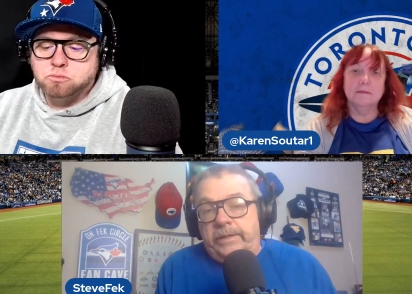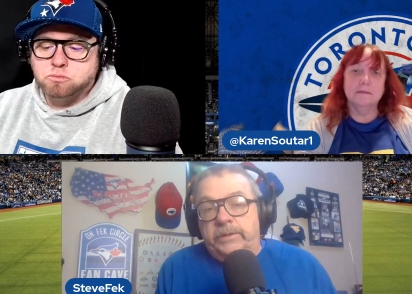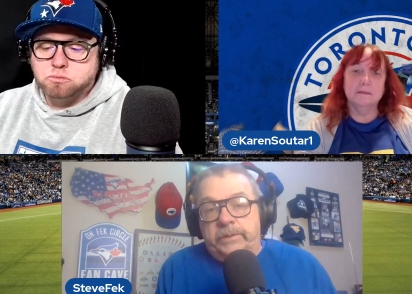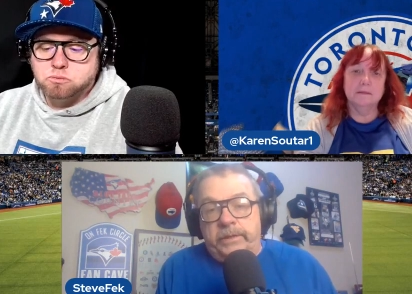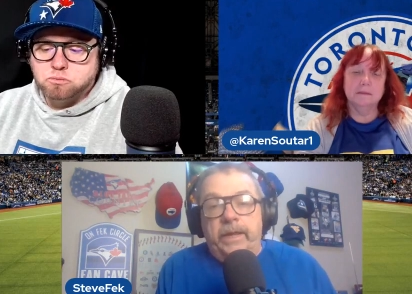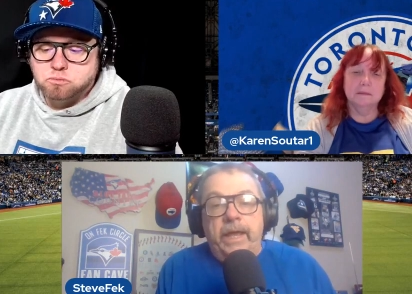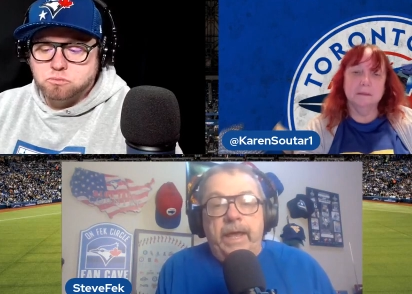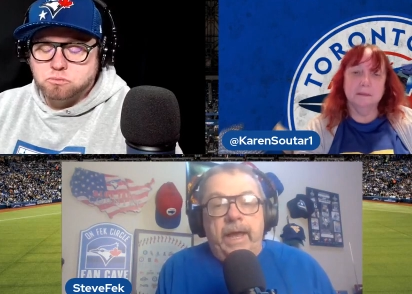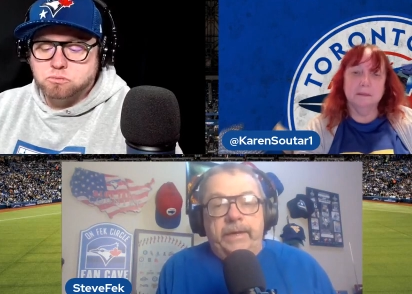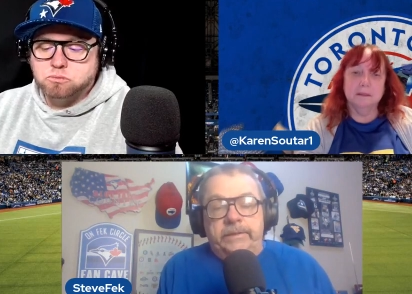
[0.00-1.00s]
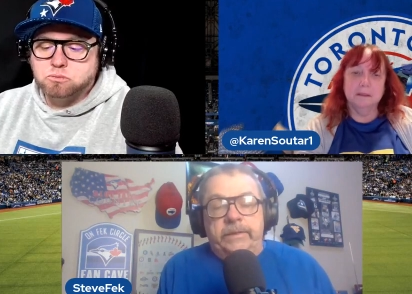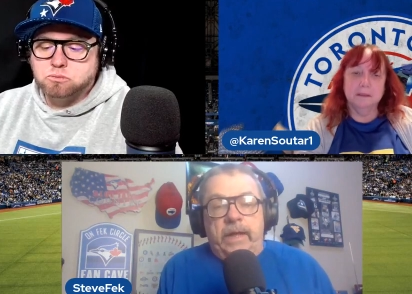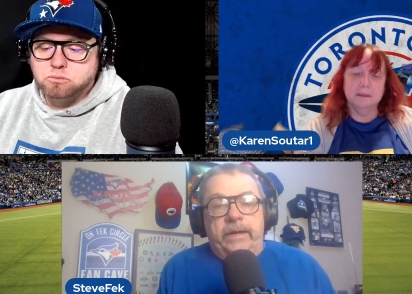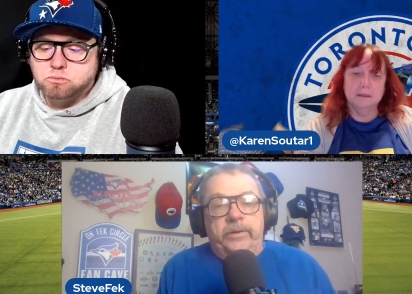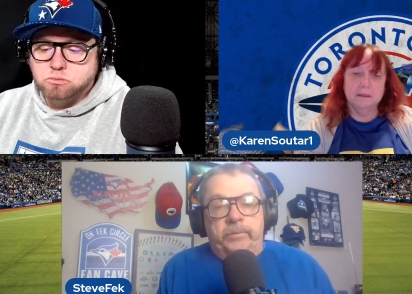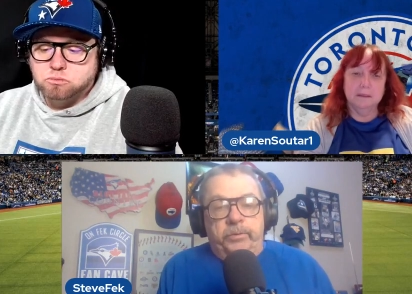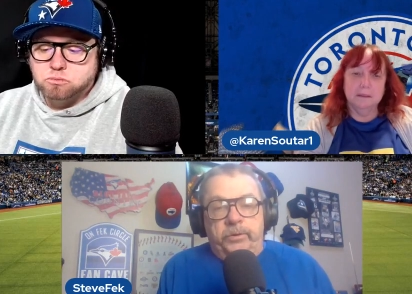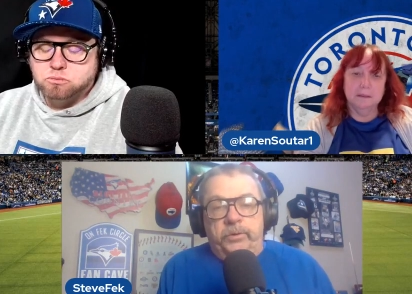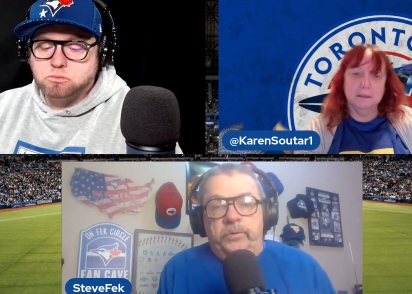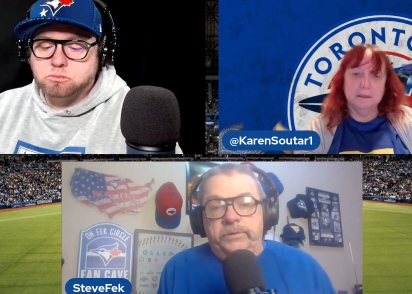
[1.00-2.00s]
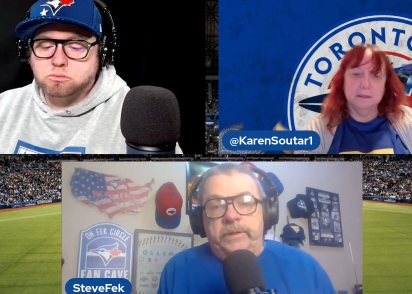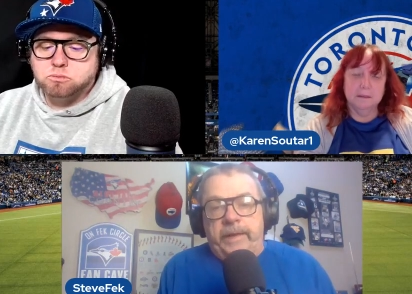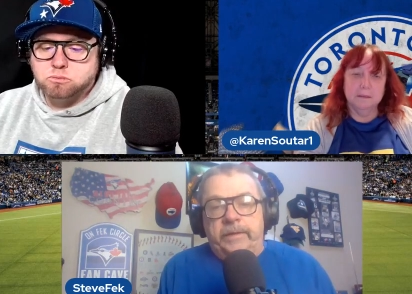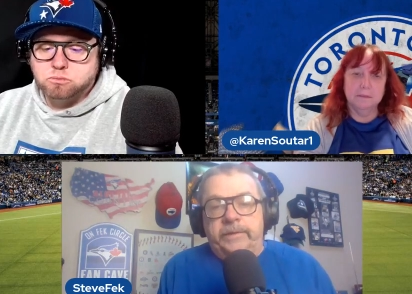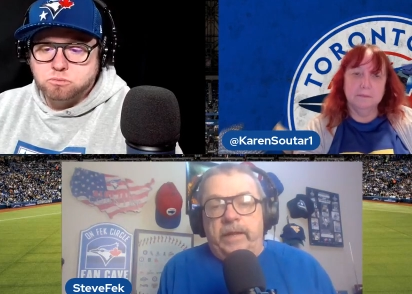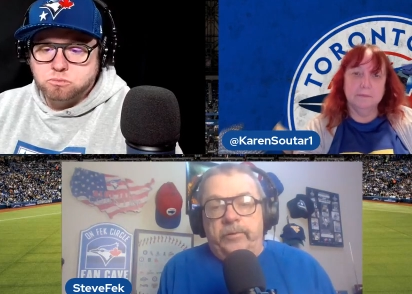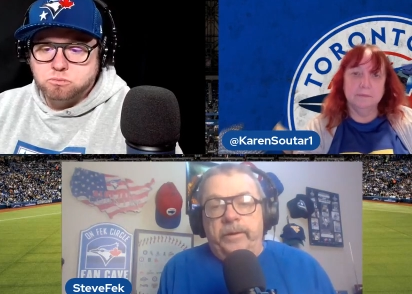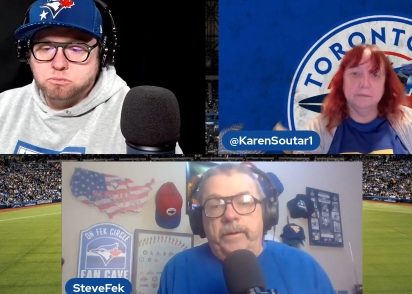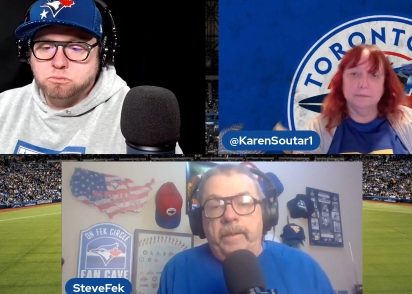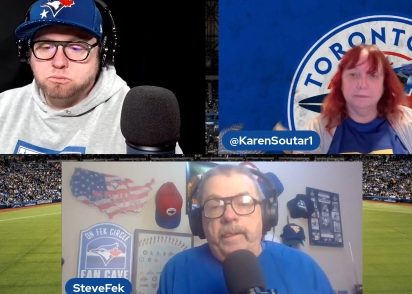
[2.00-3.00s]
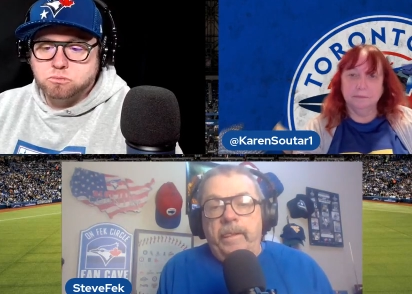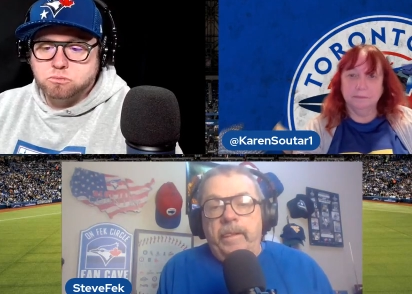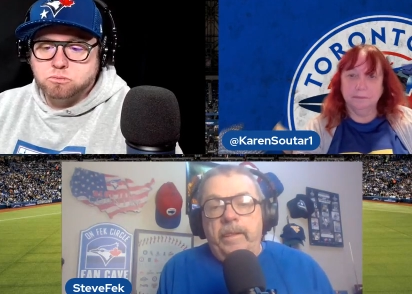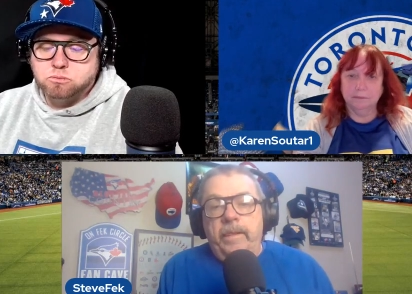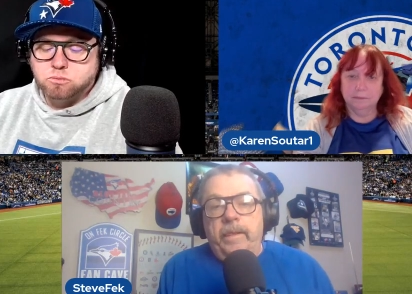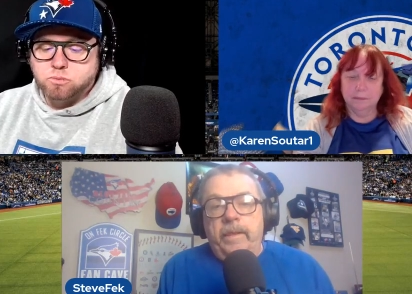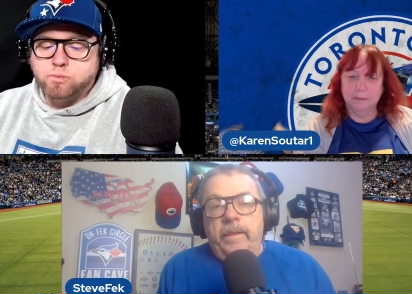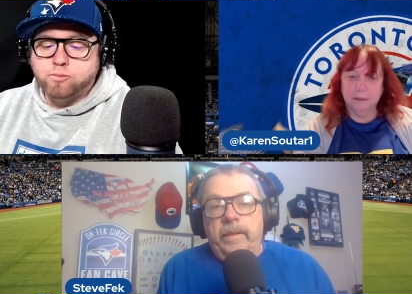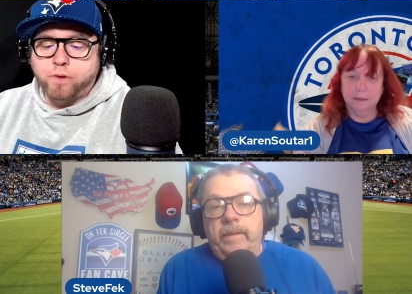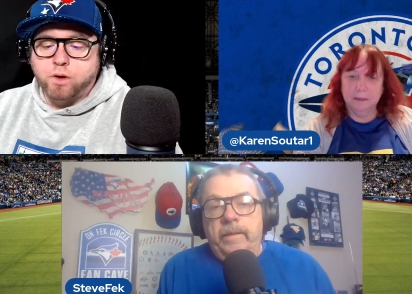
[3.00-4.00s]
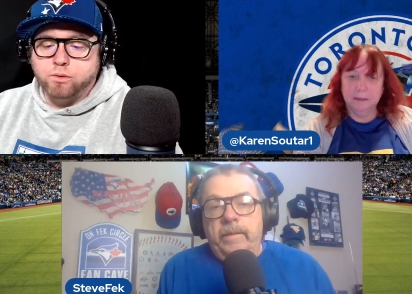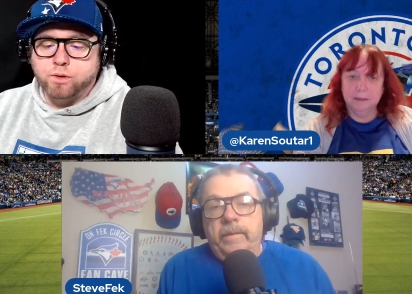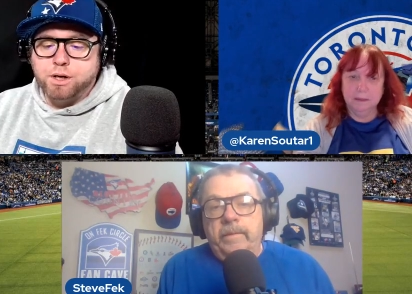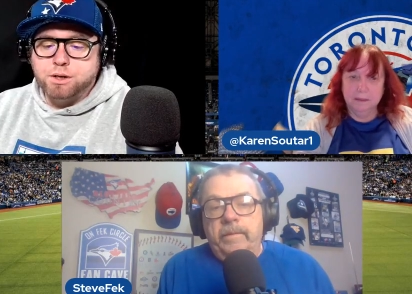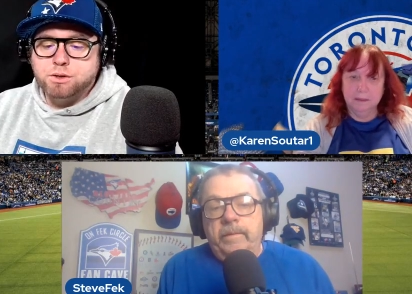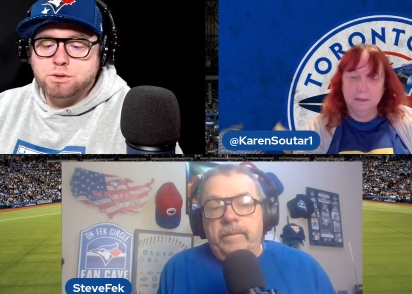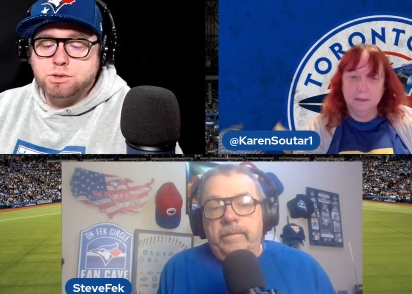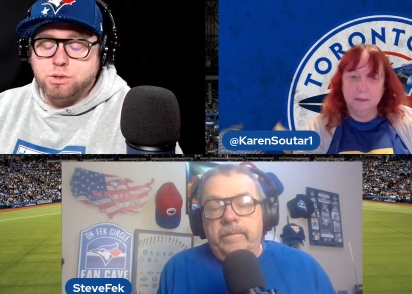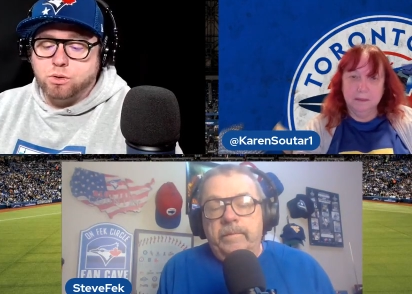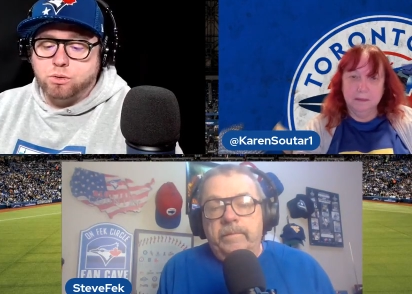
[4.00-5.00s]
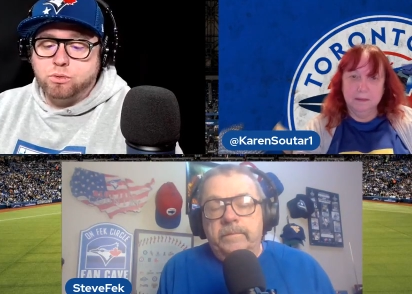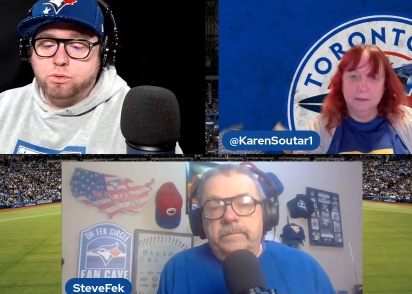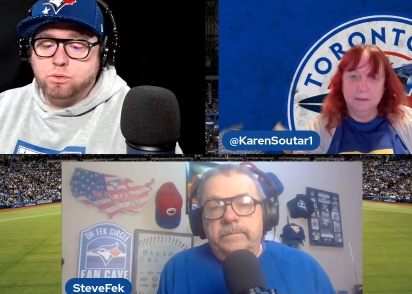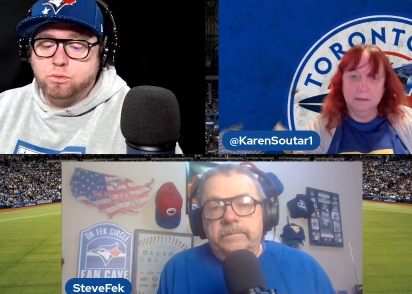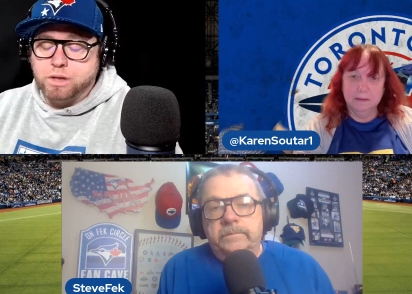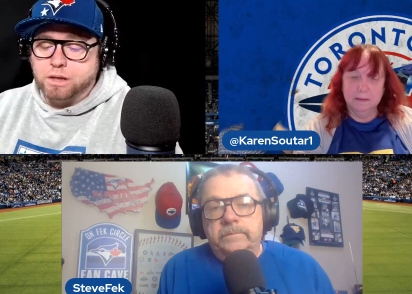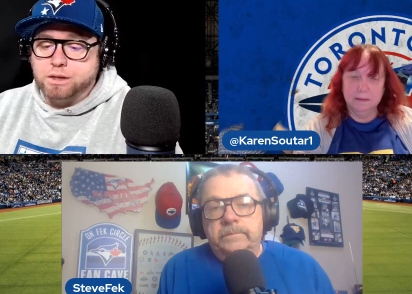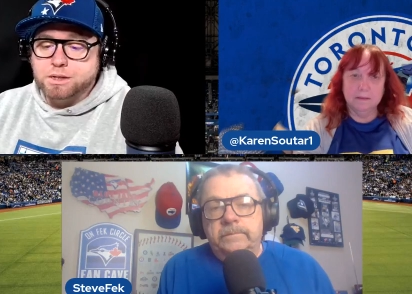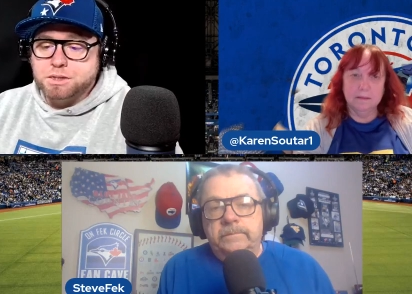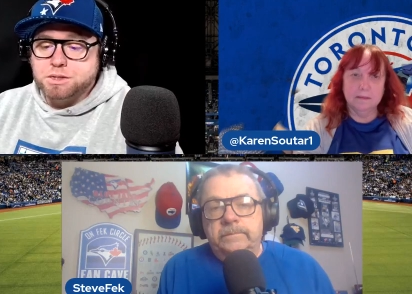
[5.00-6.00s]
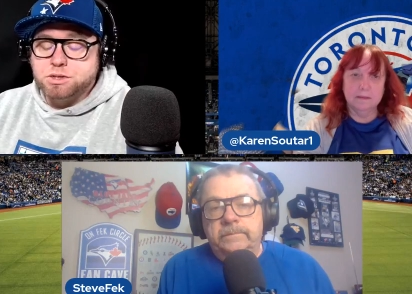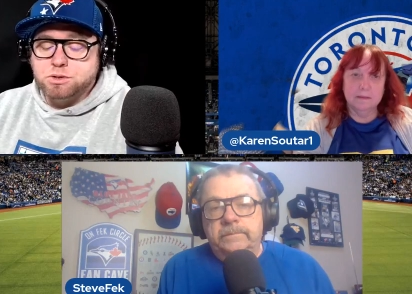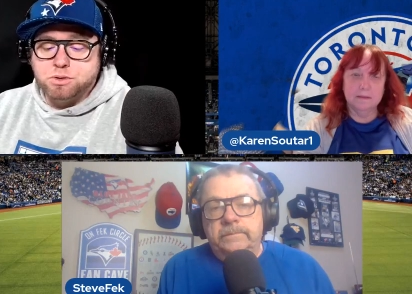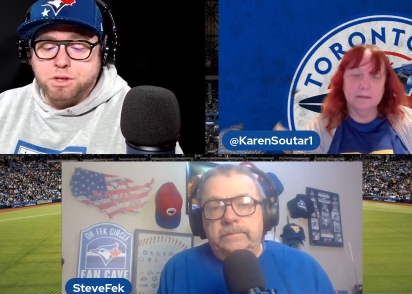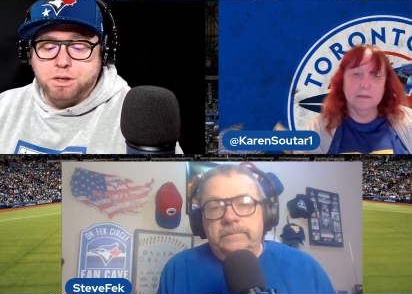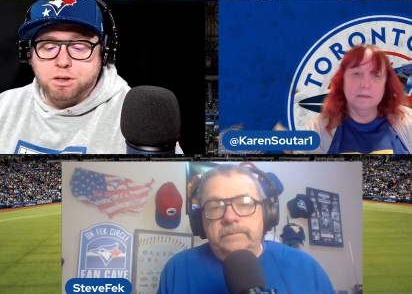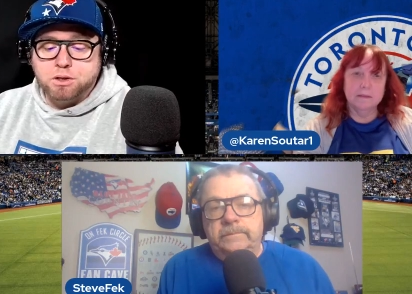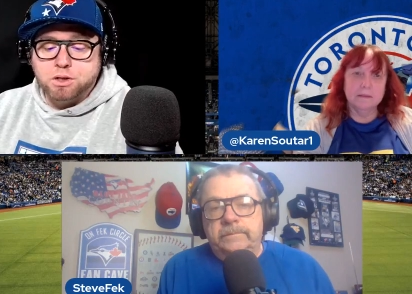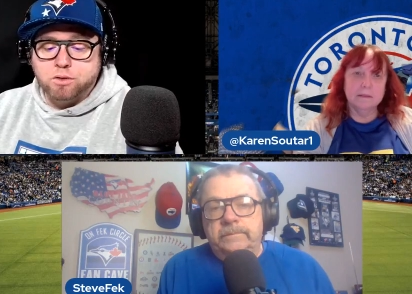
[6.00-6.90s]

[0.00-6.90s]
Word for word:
Speaker 1: addition and he's not going to produce to that salary.
Speaker 2: All right. So that leads us to then the